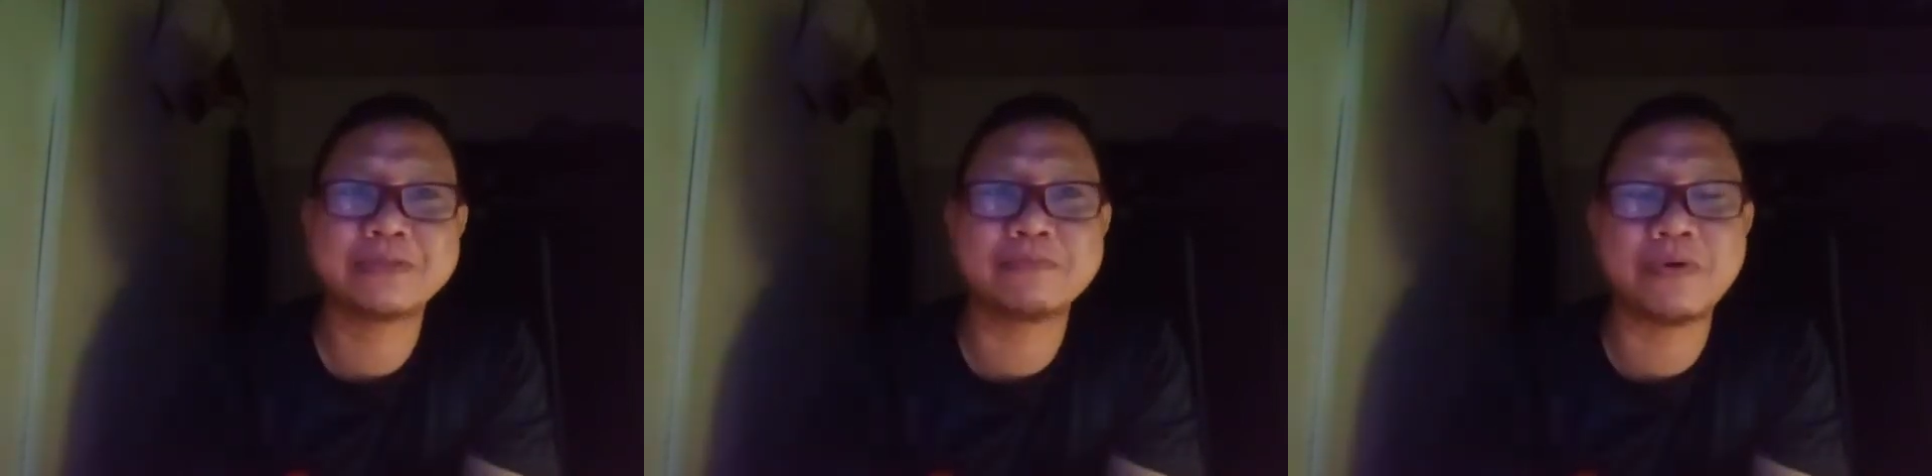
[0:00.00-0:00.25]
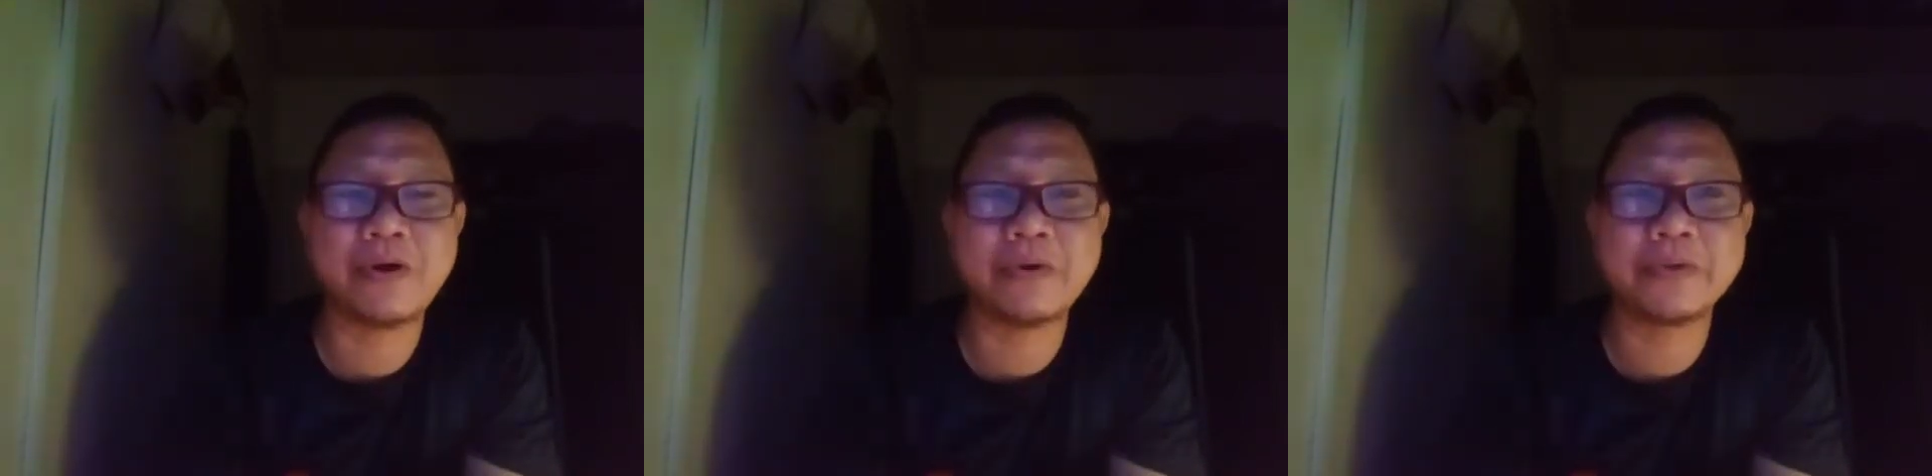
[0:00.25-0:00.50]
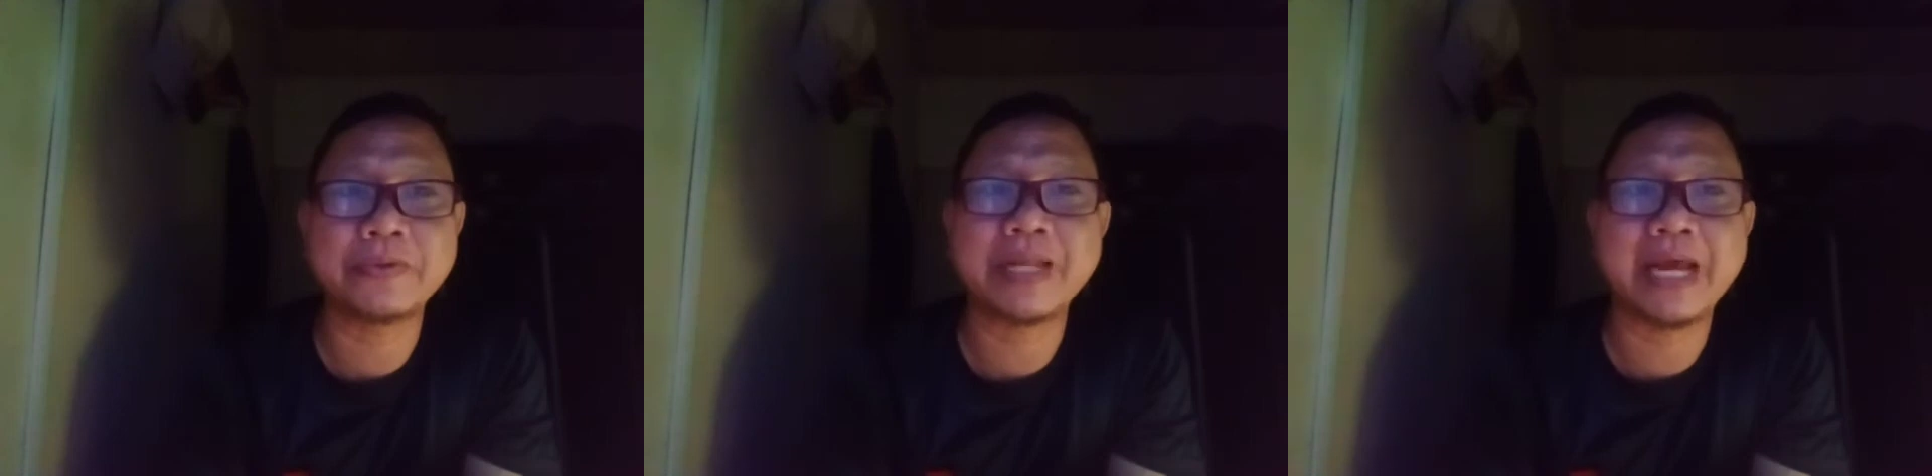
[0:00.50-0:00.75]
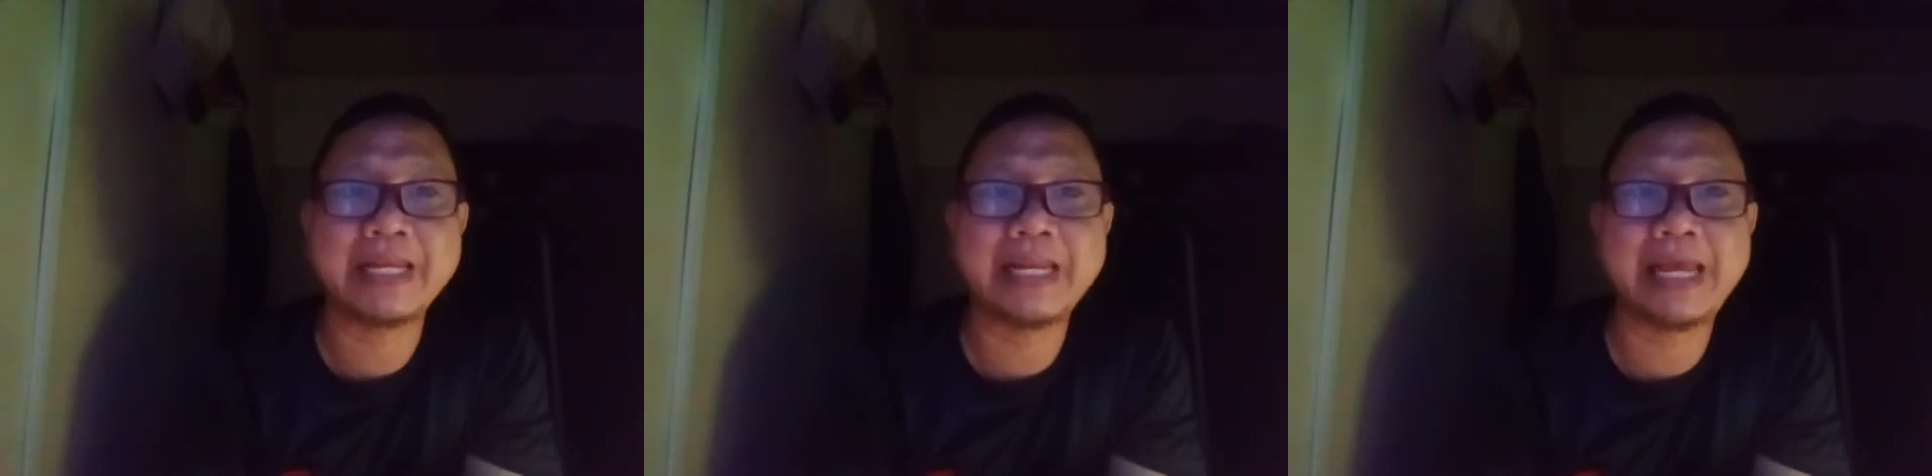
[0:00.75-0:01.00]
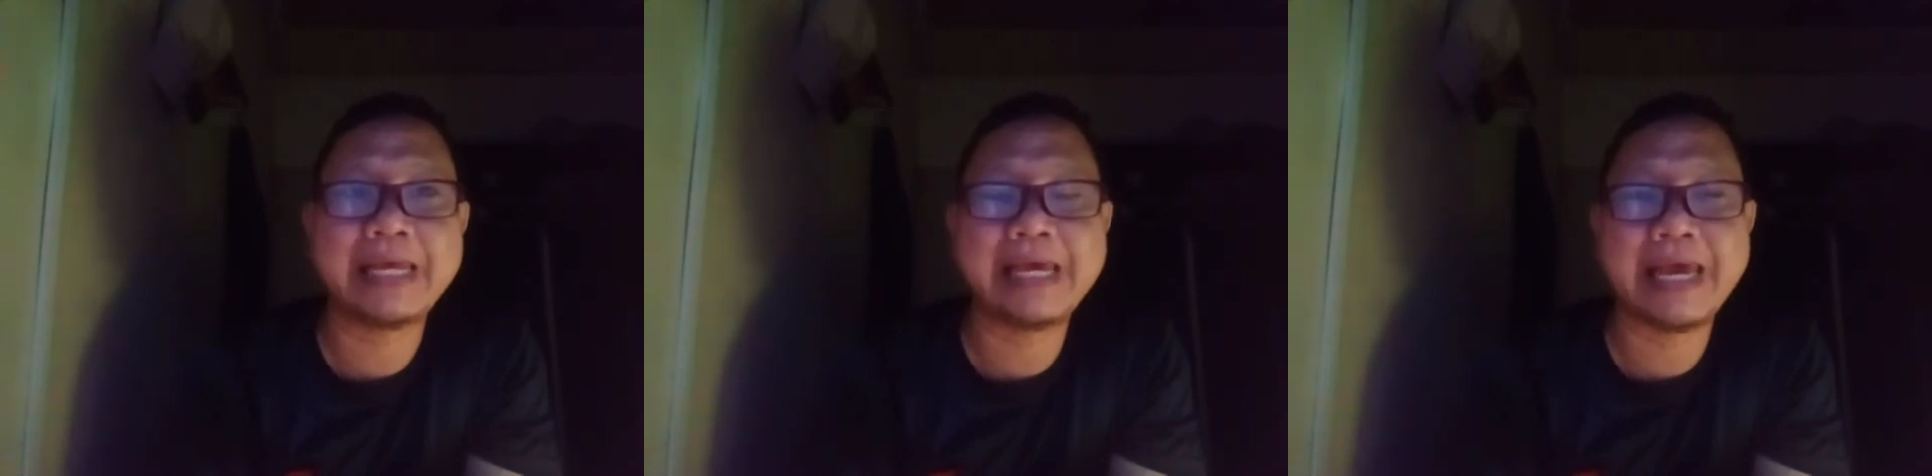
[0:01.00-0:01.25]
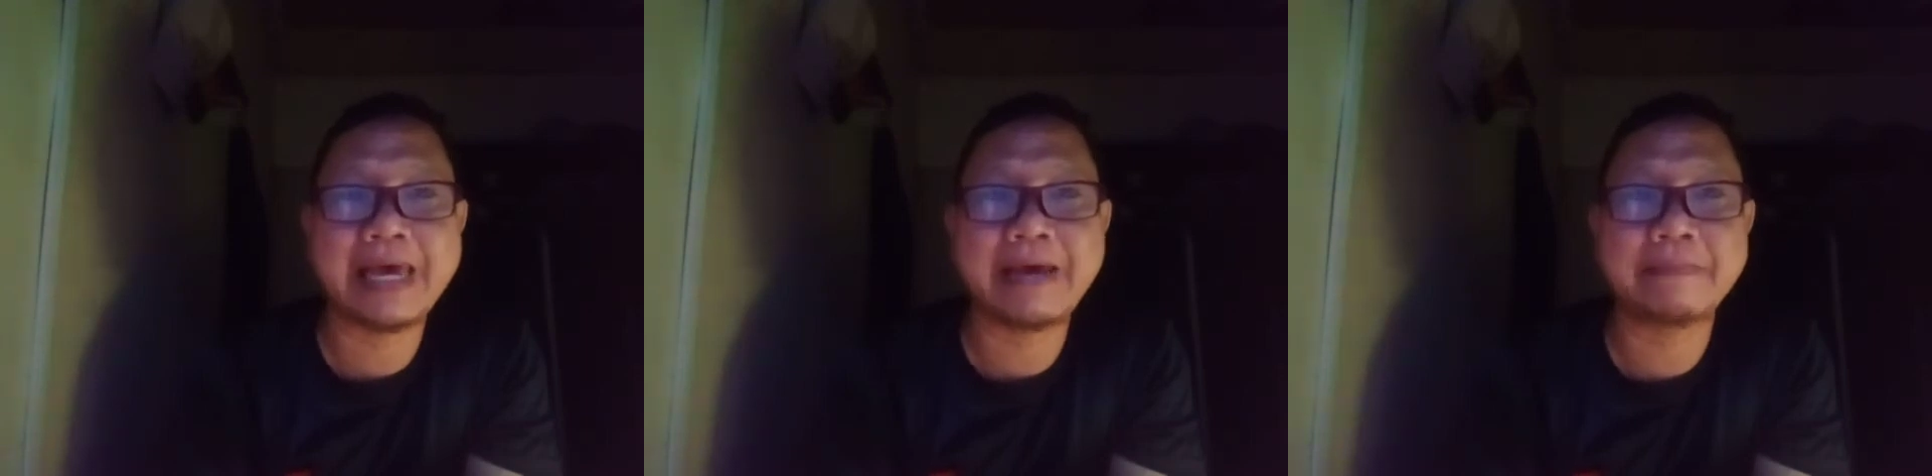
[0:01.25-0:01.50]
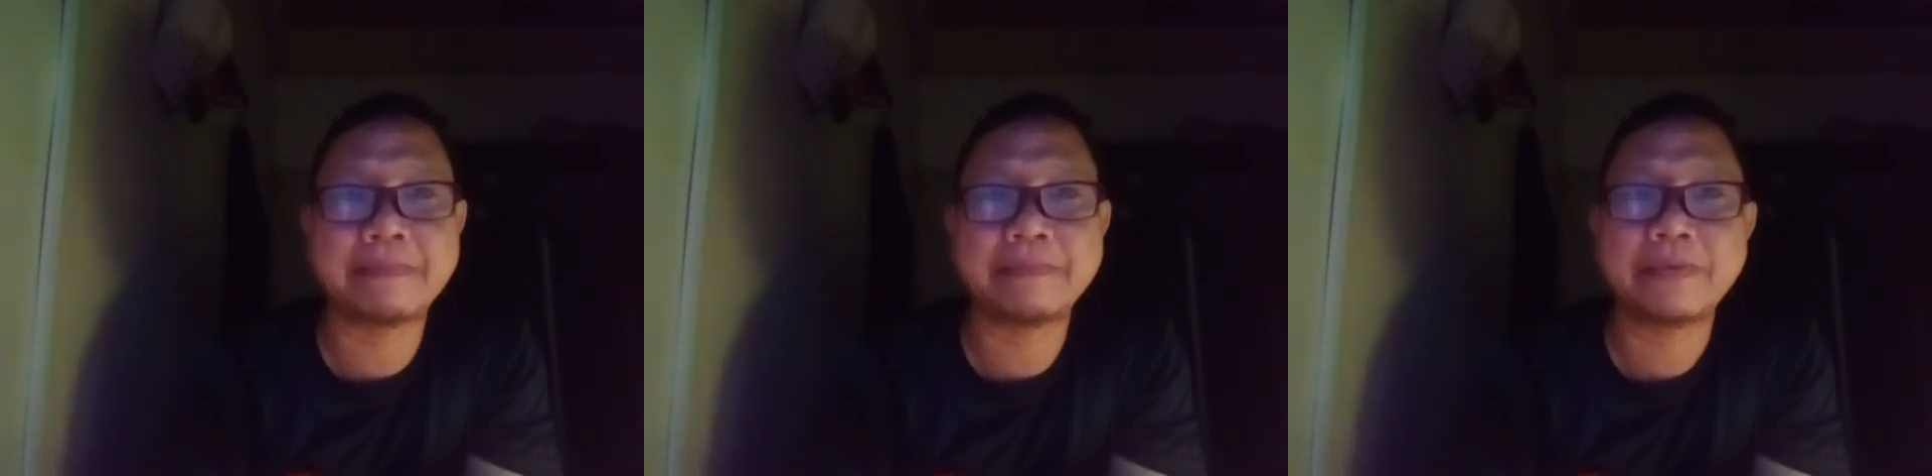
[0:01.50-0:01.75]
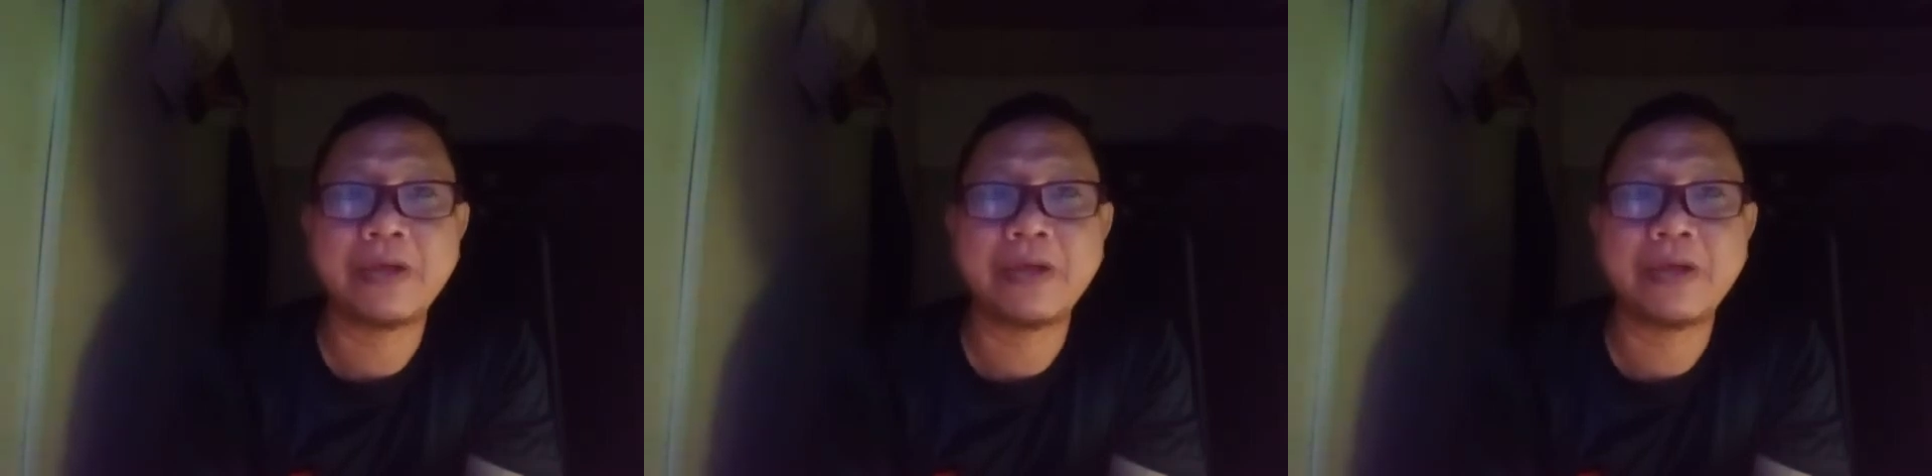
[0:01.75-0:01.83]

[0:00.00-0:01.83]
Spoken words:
tomorrow 9 a.m.